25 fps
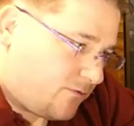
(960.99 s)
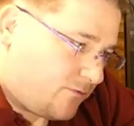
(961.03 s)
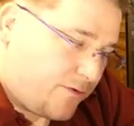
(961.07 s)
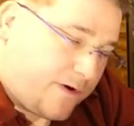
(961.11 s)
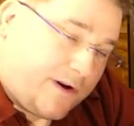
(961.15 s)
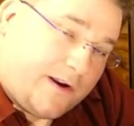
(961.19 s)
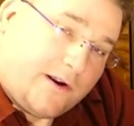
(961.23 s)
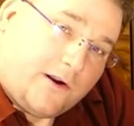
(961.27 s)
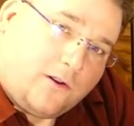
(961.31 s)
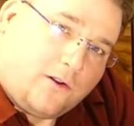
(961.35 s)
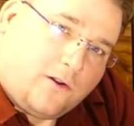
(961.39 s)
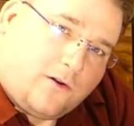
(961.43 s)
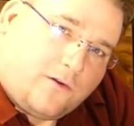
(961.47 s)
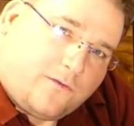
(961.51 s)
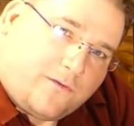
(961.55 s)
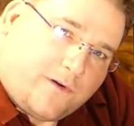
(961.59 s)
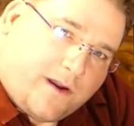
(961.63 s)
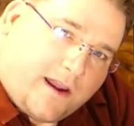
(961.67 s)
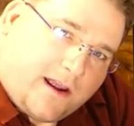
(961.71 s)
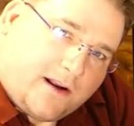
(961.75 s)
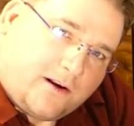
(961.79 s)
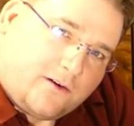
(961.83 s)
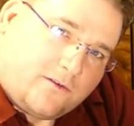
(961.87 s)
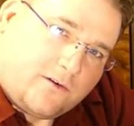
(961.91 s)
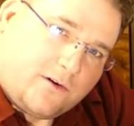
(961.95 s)
real
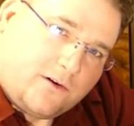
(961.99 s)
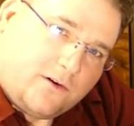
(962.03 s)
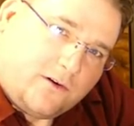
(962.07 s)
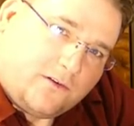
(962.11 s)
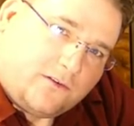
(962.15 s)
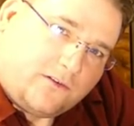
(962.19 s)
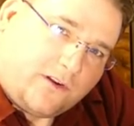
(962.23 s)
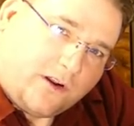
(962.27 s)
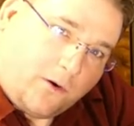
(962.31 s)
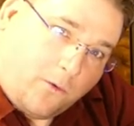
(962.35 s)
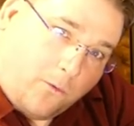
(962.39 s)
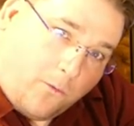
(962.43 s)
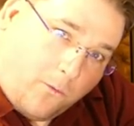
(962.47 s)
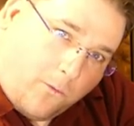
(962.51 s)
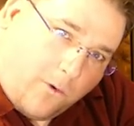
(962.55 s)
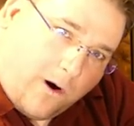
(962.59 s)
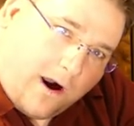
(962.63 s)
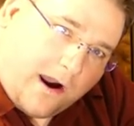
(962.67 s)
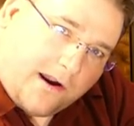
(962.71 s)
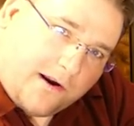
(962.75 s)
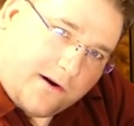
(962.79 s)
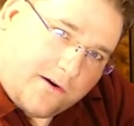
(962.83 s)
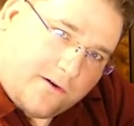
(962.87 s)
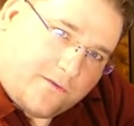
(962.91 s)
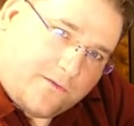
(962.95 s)
fan grills, like
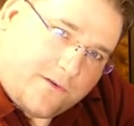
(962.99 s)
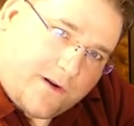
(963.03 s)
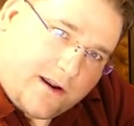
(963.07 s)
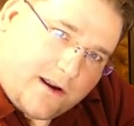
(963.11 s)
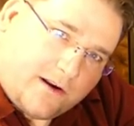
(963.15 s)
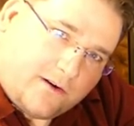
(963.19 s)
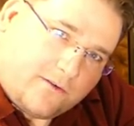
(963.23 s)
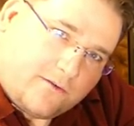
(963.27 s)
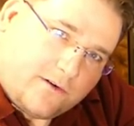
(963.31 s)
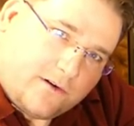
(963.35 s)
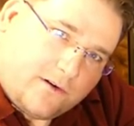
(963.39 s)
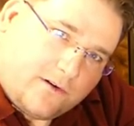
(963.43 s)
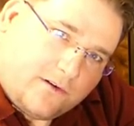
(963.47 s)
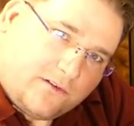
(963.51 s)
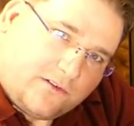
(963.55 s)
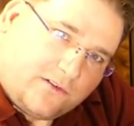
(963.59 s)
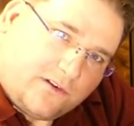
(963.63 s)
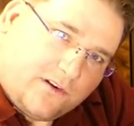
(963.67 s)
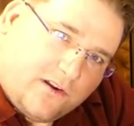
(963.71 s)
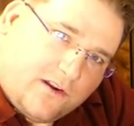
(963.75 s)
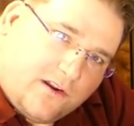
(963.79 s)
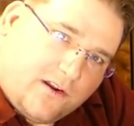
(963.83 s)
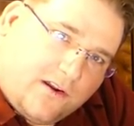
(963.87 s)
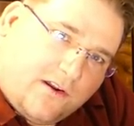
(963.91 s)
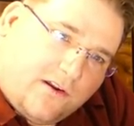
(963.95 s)
wire fan grills,
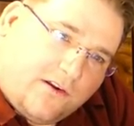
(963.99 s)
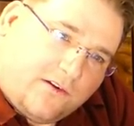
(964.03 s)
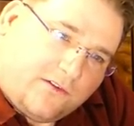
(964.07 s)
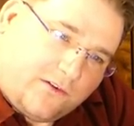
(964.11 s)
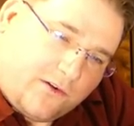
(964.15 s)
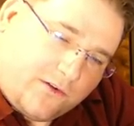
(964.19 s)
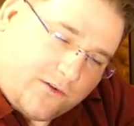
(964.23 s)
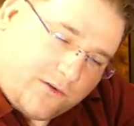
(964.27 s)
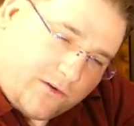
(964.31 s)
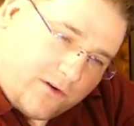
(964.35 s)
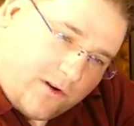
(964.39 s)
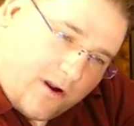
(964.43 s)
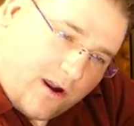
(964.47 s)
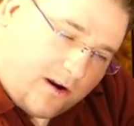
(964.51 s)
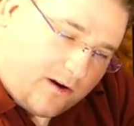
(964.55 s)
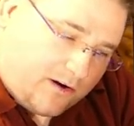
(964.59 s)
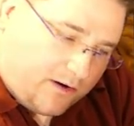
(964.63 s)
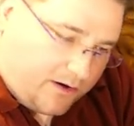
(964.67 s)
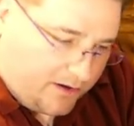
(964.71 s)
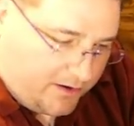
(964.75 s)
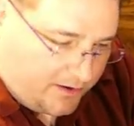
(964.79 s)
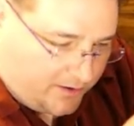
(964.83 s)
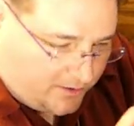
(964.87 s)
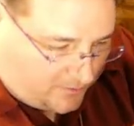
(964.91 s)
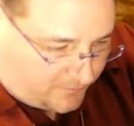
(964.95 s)
so they're not
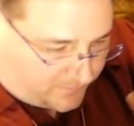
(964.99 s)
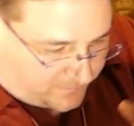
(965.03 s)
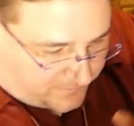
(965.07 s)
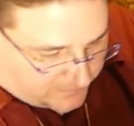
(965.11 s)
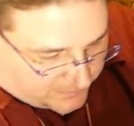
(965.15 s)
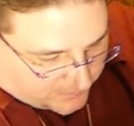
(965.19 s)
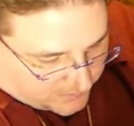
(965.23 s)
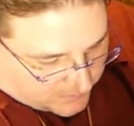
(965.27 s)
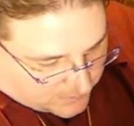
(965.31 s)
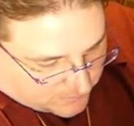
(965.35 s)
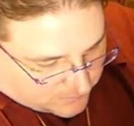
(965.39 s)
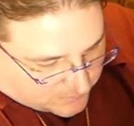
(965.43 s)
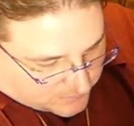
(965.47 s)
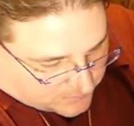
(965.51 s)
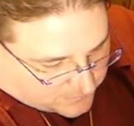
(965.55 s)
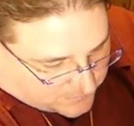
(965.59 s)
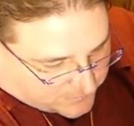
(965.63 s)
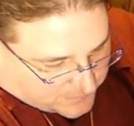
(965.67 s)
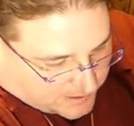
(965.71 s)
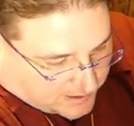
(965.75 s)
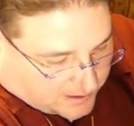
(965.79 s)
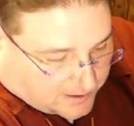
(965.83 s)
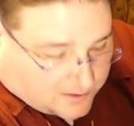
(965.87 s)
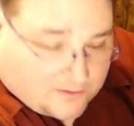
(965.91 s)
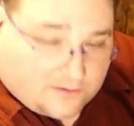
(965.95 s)
going to interfere with the
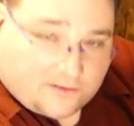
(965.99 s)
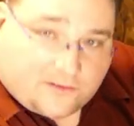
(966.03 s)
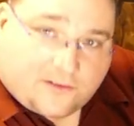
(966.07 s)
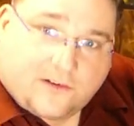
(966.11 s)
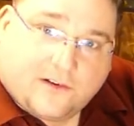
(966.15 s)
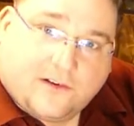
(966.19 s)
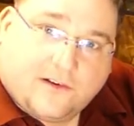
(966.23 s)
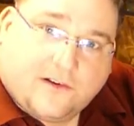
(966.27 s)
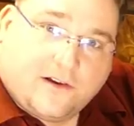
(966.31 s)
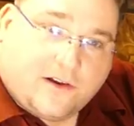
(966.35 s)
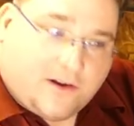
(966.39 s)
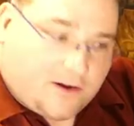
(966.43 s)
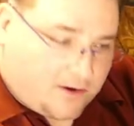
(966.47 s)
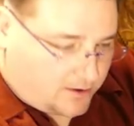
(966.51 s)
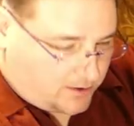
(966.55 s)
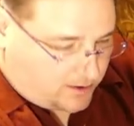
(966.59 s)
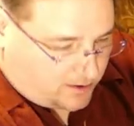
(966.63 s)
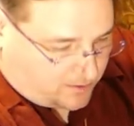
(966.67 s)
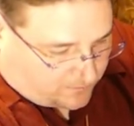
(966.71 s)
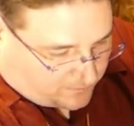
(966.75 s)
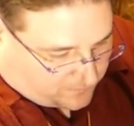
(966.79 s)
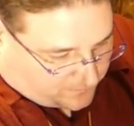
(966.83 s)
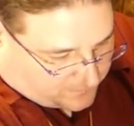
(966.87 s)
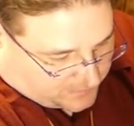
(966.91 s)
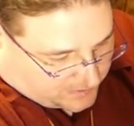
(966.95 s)
fans. You
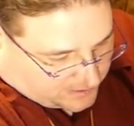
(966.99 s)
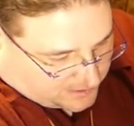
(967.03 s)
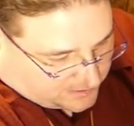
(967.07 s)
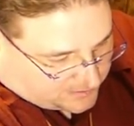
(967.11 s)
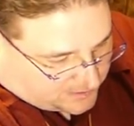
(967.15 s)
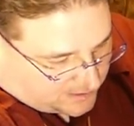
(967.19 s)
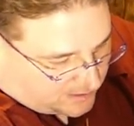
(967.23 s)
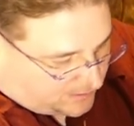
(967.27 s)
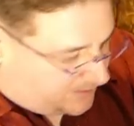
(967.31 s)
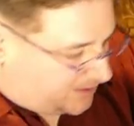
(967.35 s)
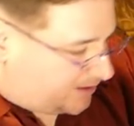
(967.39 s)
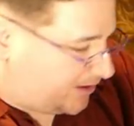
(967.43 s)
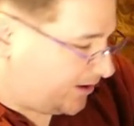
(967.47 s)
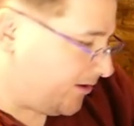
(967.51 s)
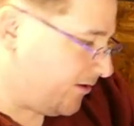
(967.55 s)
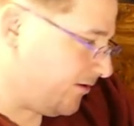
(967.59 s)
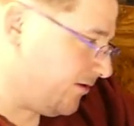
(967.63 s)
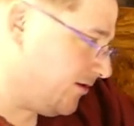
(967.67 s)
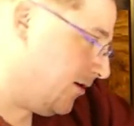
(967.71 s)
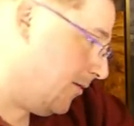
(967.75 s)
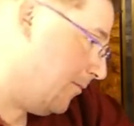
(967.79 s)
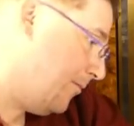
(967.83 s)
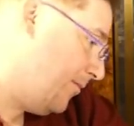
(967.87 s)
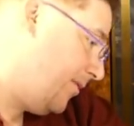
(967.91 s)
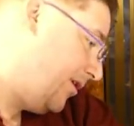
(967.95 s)
have a fan down here
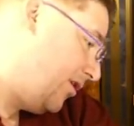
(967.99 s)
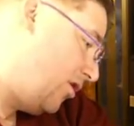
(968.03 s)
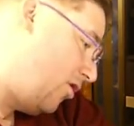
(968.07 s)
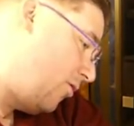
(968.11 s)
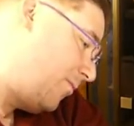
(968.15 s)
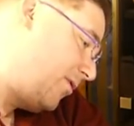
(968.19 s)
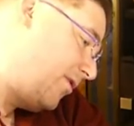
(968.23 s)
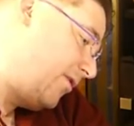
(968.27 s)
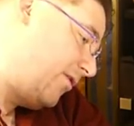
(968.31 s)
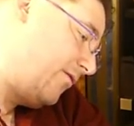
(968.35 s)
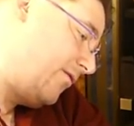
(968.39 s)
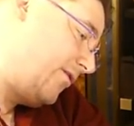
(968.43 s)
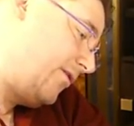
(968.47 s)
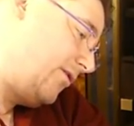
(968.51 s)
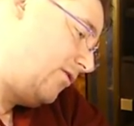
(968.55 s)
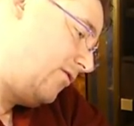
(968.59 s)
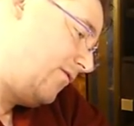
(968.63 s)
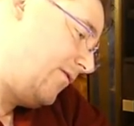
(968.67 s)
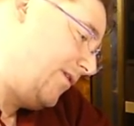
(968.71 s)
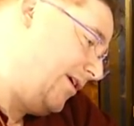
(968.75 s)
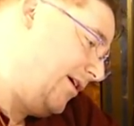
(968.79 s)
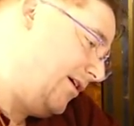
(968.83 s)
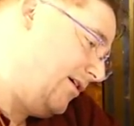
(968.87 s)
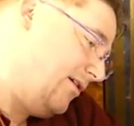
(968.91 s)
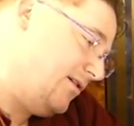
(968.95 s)
and a big open grill
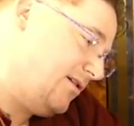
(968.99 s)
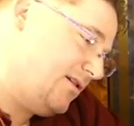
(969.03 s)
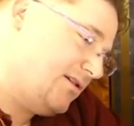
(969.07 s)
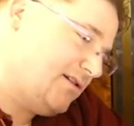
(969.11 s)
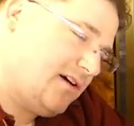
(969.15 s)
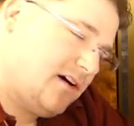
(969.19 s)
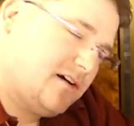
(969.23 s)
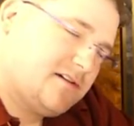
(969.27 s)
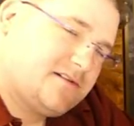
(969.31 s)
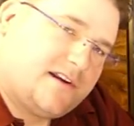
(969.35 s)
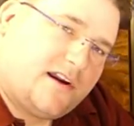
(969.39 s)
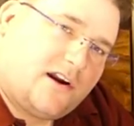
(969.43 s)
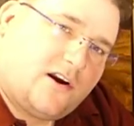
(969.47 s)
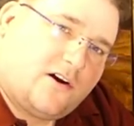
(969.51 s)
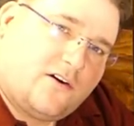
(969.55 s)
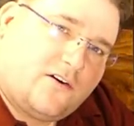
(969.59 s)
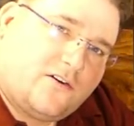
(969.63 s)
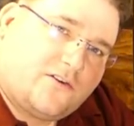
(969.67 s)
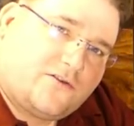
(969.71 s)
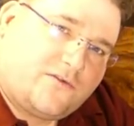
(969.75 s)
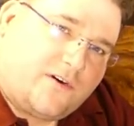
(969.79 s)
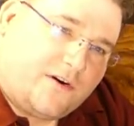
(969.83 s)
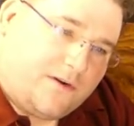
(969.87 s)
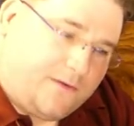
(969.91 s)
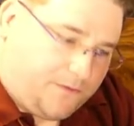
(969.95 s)
over here. It sucks air
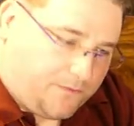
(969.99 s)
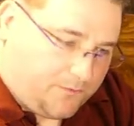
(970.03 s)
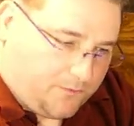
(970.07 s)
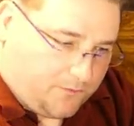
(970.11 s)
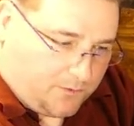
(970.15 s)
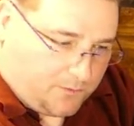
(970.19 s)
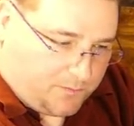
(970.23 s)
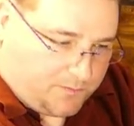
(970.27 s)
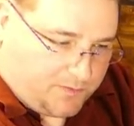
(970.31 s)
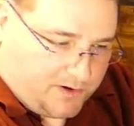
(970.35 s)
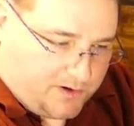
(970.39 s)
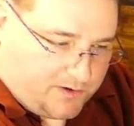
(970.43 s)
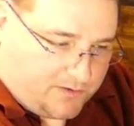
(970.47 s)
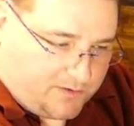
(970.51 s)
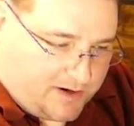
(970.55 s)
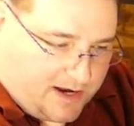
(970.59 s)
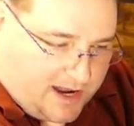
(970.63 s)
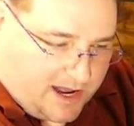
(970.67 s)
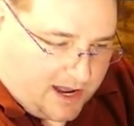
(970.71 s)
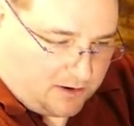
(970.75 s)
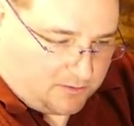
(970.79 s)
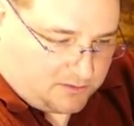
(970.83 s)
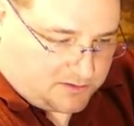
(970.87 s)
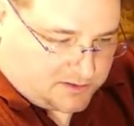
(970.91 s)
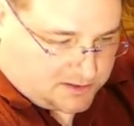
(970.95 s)
straight through the printer and
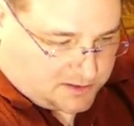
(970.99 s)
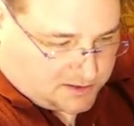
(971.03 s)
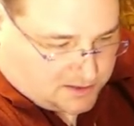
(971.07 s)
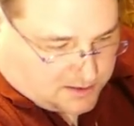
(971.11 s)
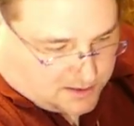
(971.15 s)
out.